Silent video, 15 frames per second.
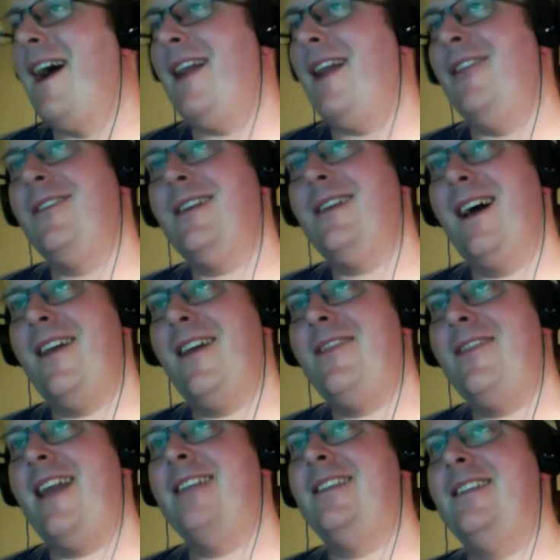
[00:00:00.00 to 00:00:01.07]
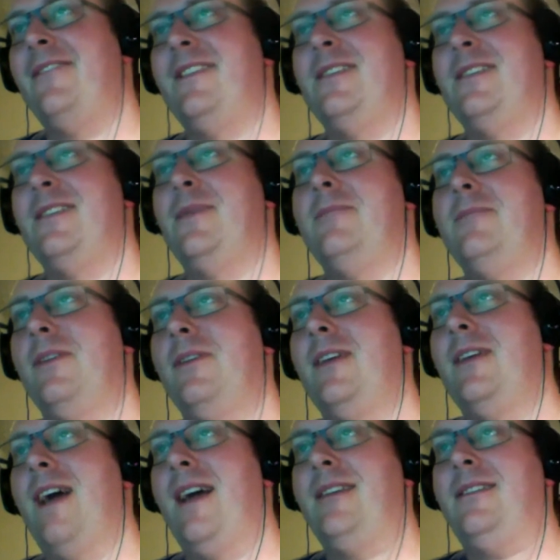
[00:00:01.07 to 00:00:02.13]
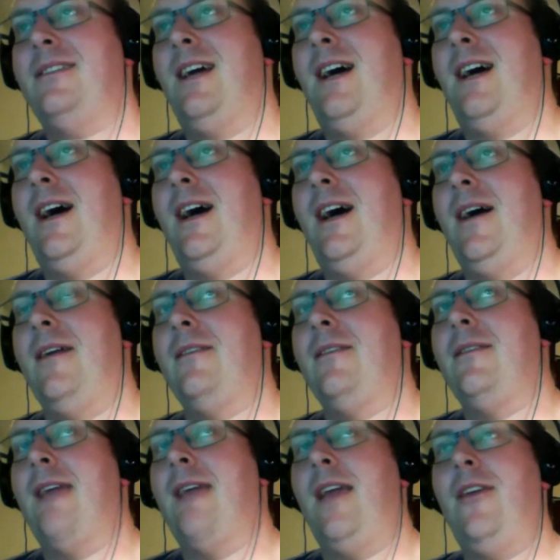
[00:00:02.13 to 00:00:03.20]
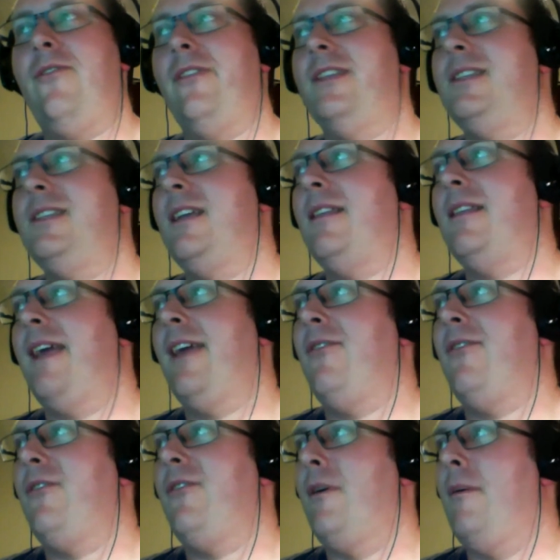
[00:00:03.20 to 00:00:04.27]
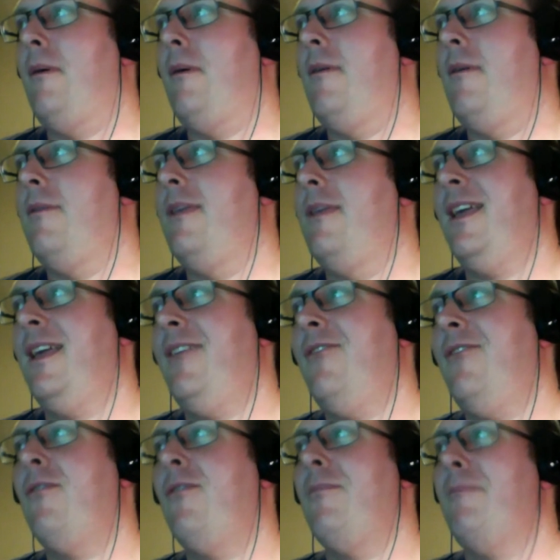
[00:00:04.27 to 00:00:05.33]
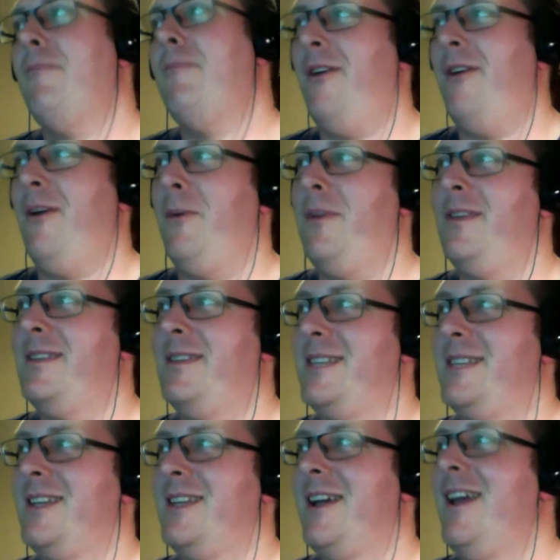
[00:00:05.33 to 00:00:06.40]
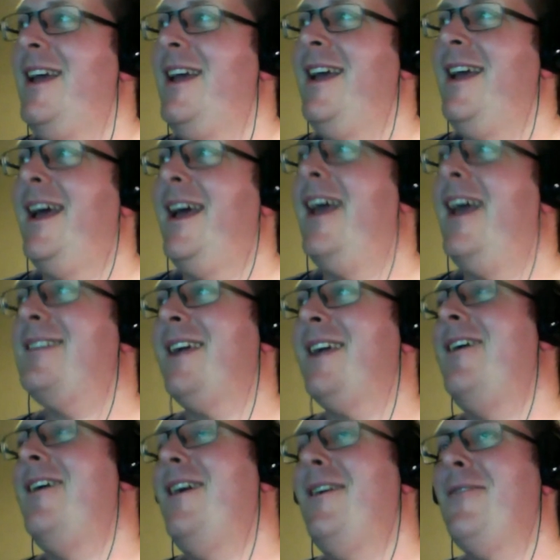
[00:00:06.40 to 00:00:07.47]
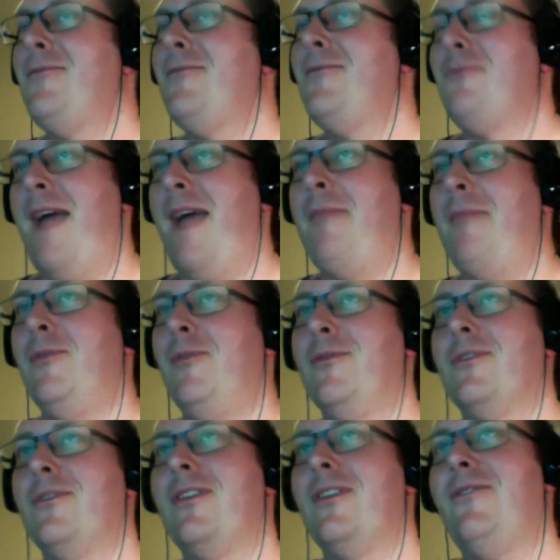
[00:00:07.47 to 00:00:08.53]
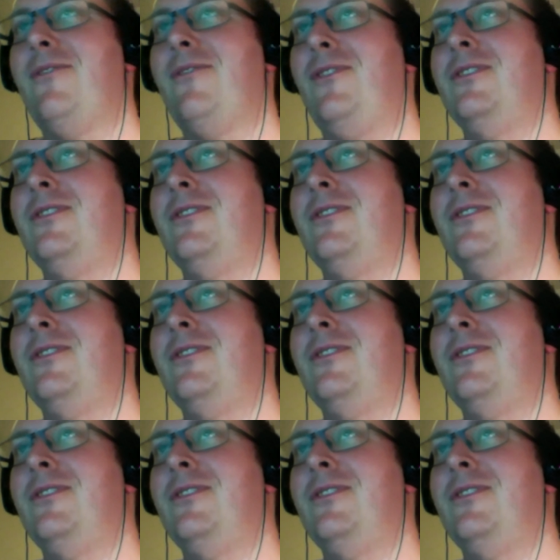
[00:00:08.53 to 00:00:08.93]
Look, that is it for this week's podcast. Thank you for listening. Thank you for bearing with us as I ramble confusedly.